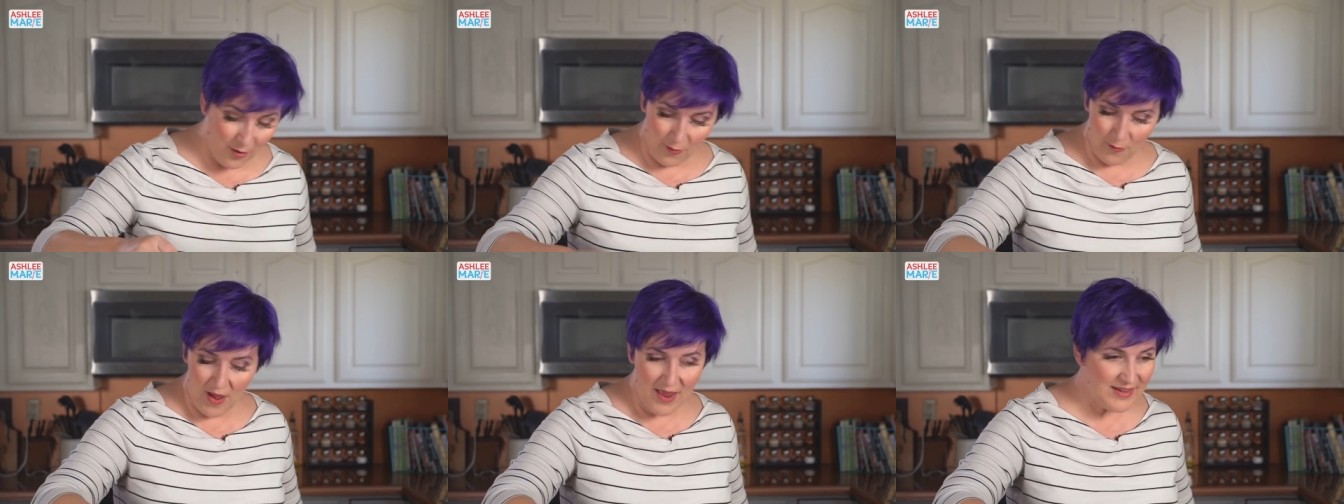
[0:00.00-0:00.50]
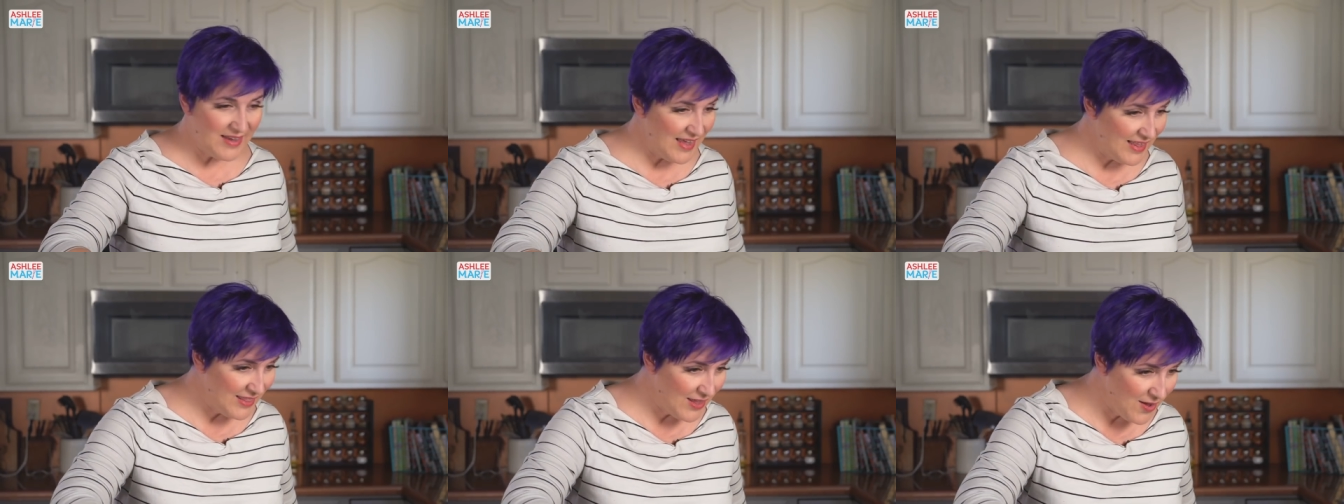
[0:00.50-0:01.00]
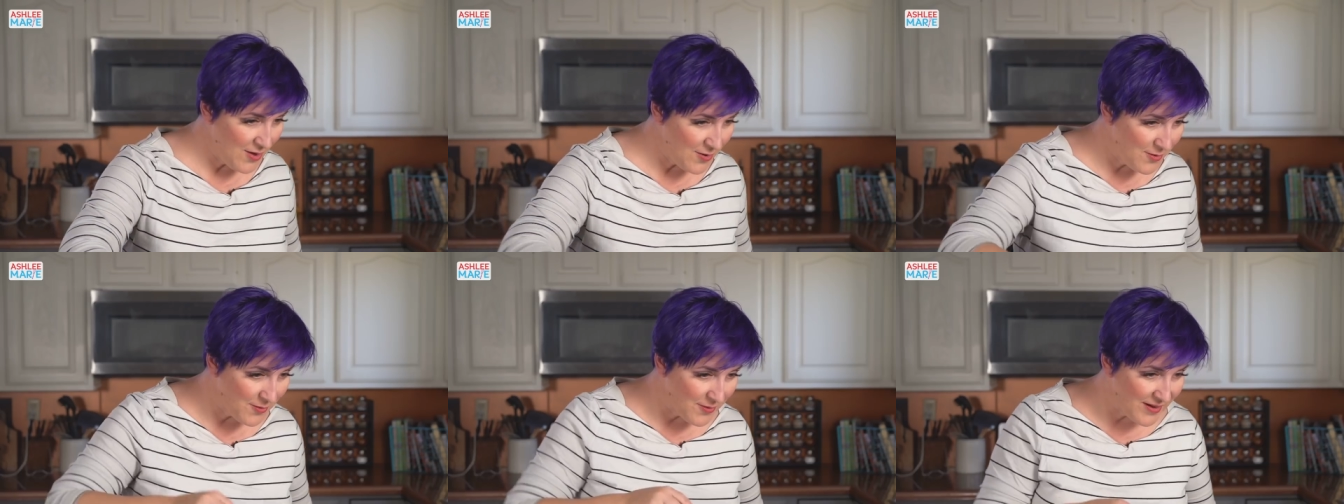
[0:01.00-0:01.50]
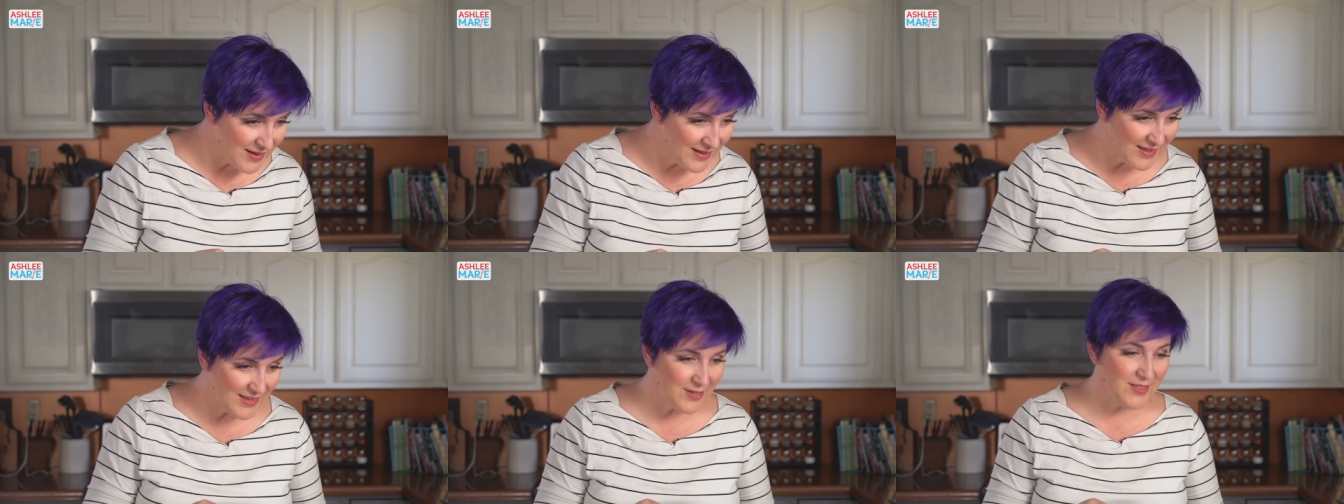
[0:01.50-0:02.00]
Rhonda, hello.
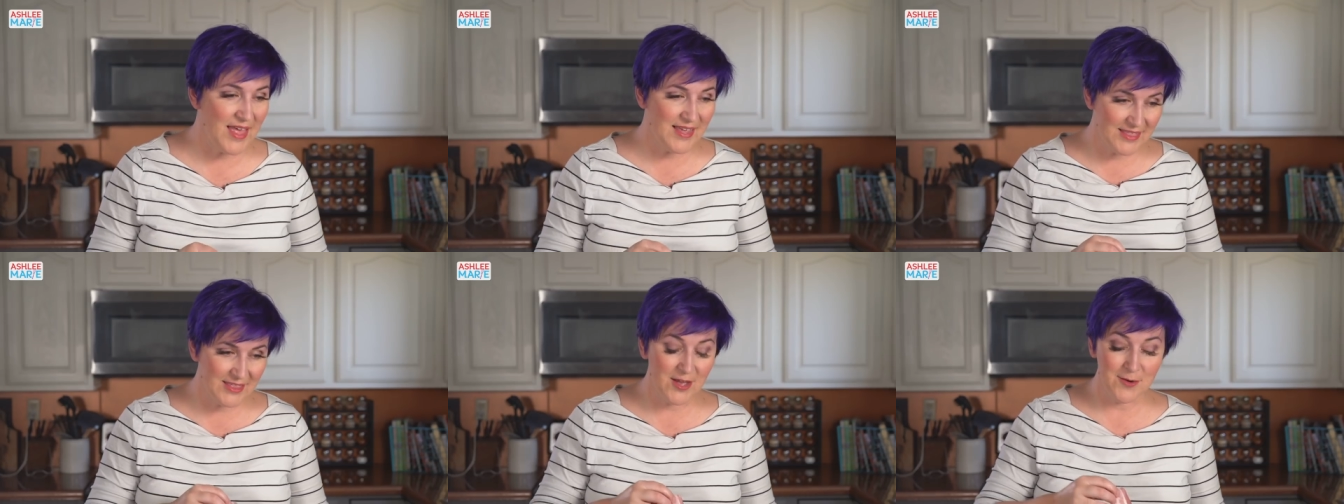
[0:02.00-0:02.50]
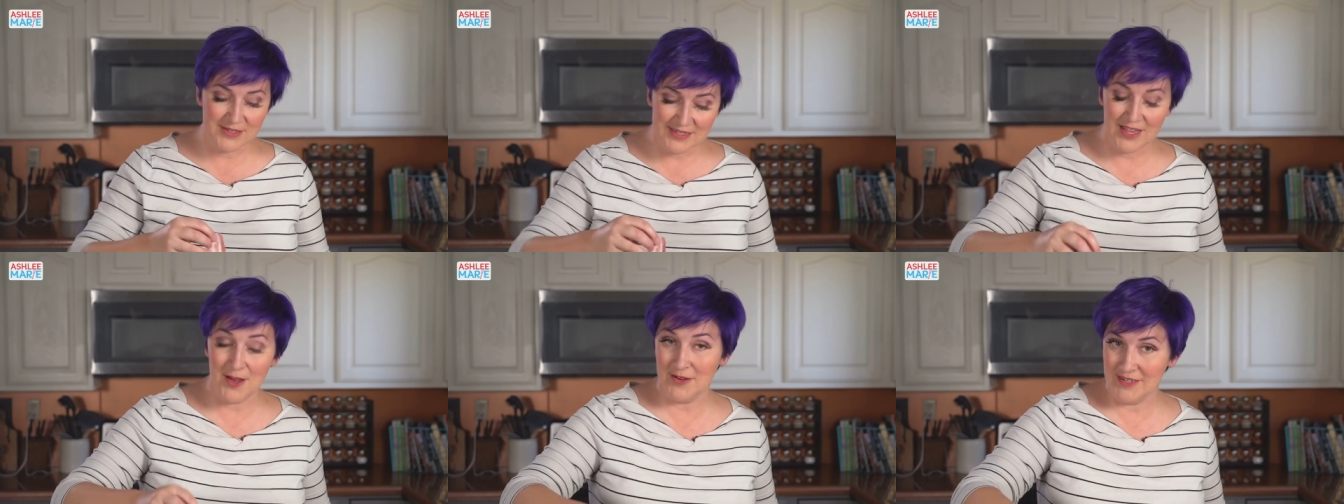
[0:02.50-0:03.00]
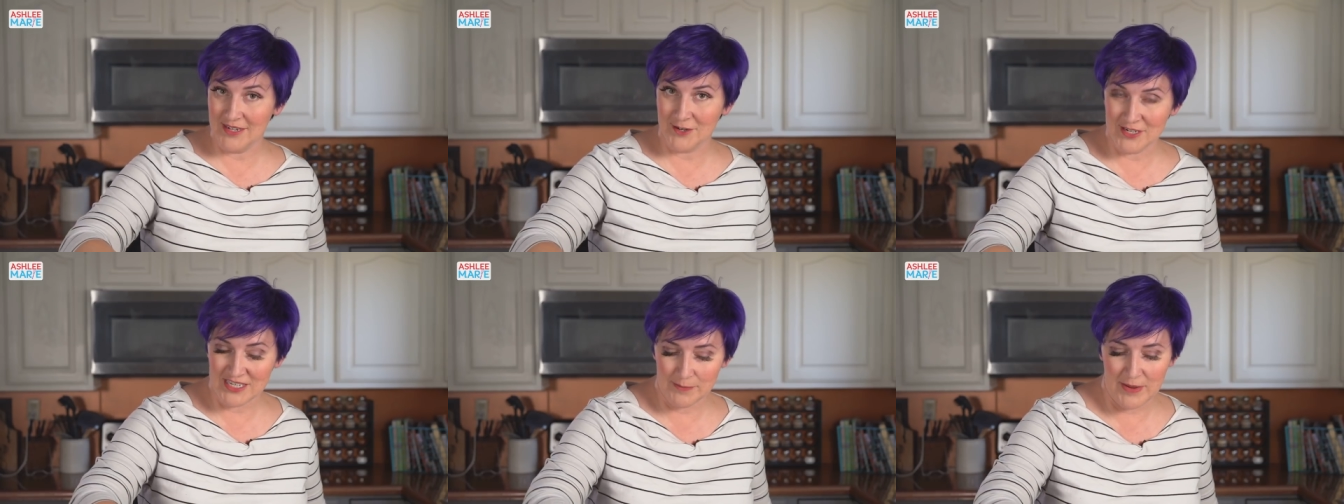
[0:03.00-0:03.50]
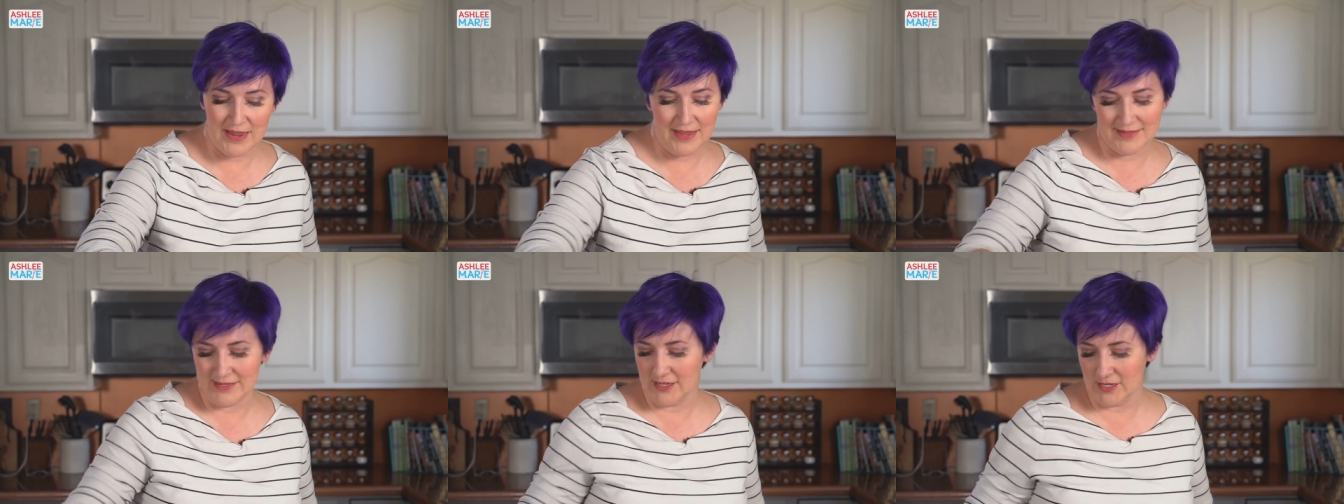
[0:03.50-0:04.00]
You like the low and slow until crispy.
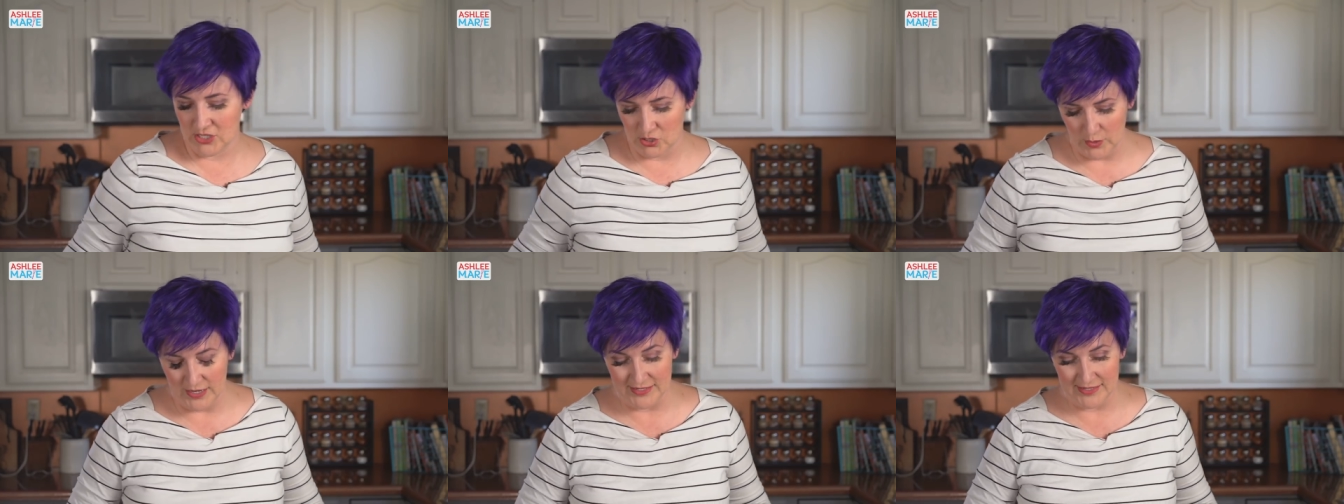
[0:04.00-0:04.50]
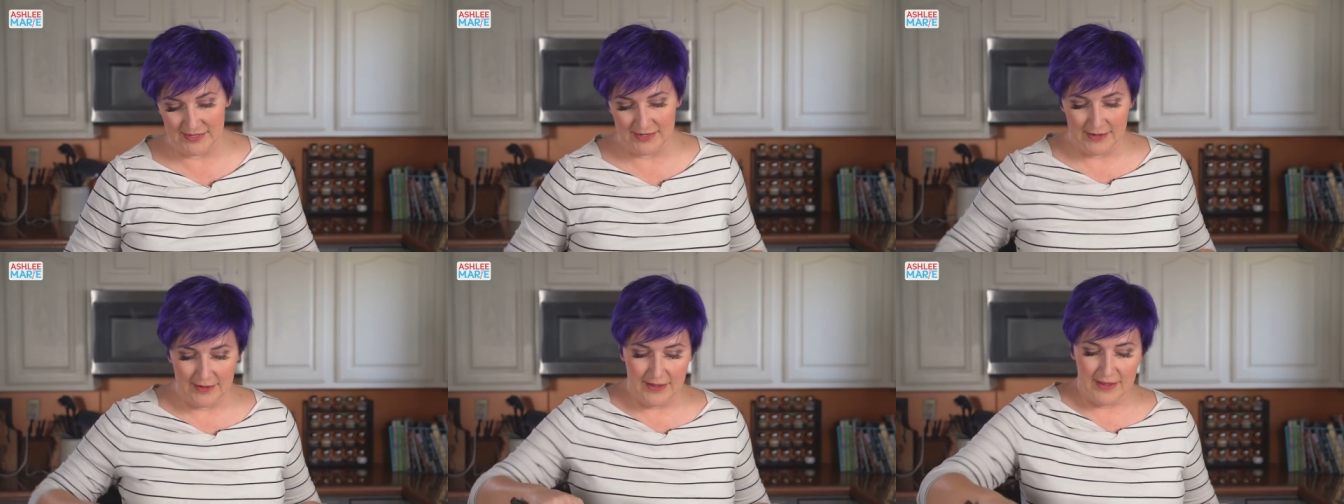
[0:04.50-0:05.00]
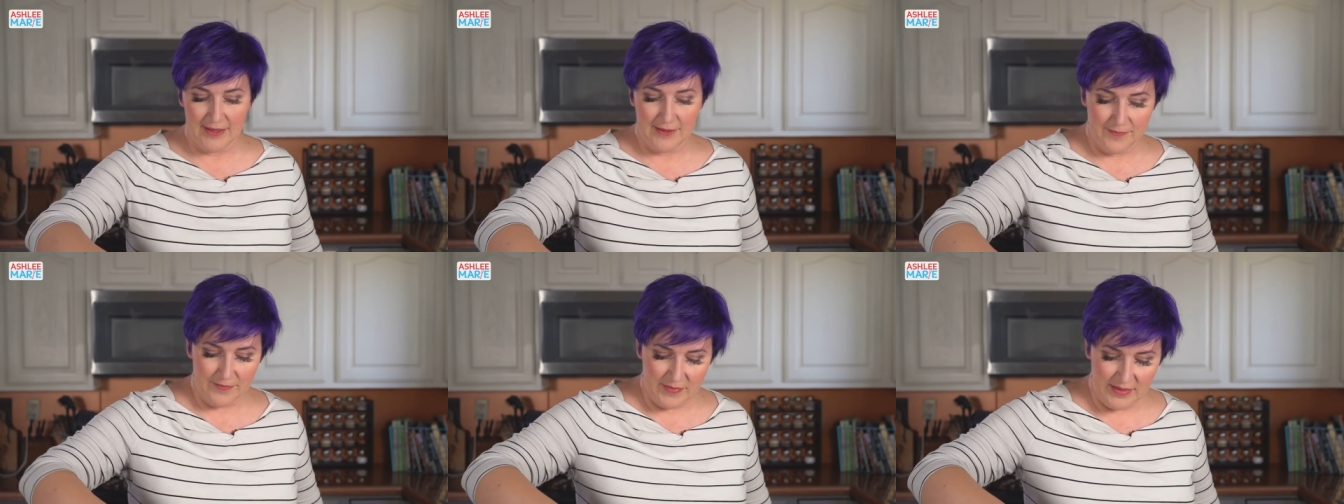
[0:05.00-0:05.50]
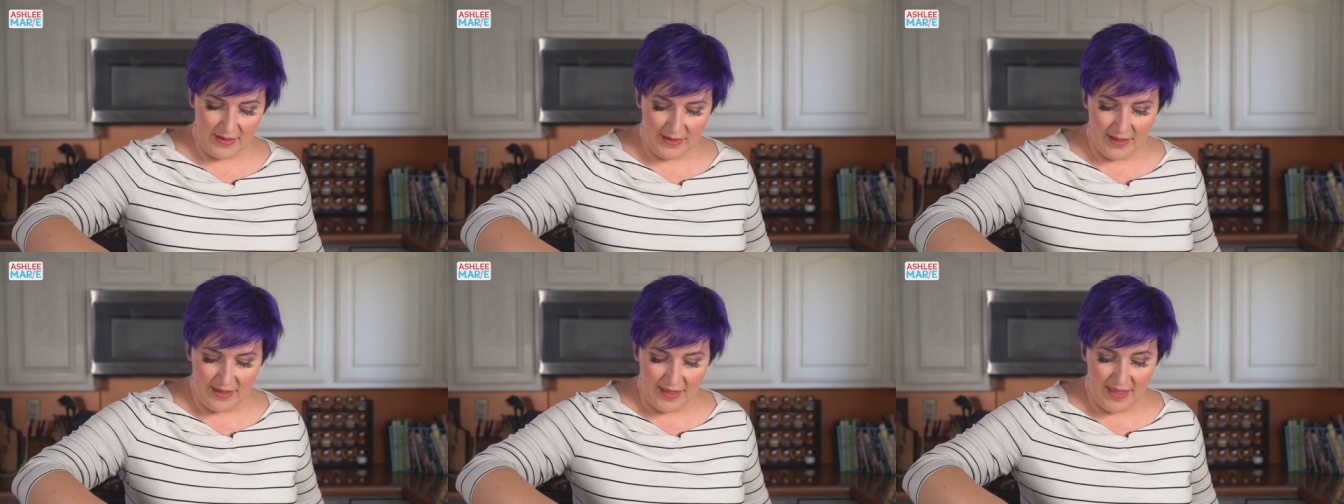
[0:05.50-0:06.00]
It's a good
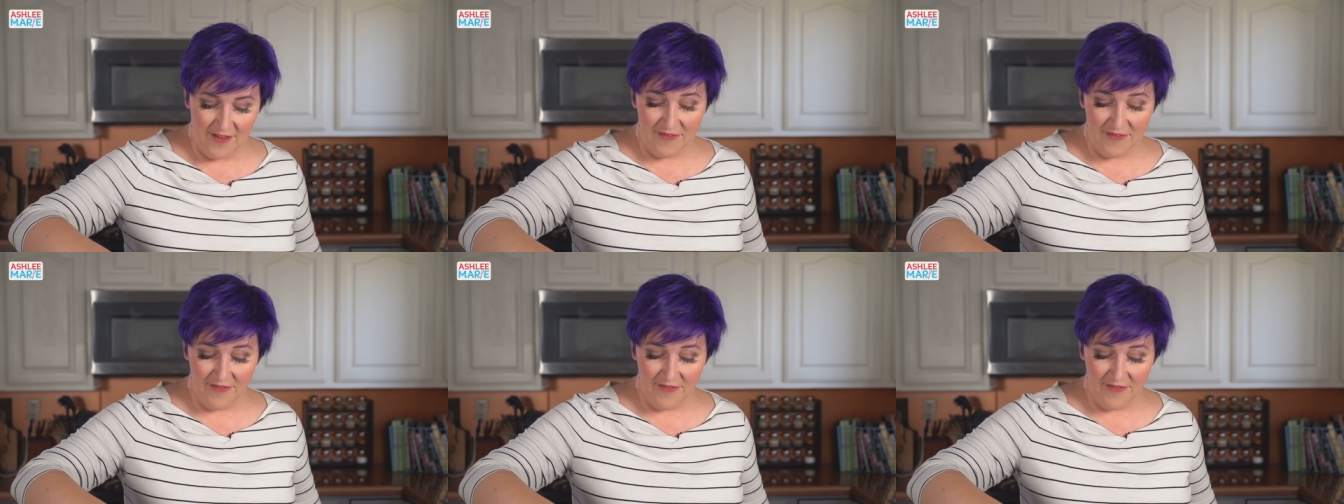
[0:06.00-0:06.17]
choice.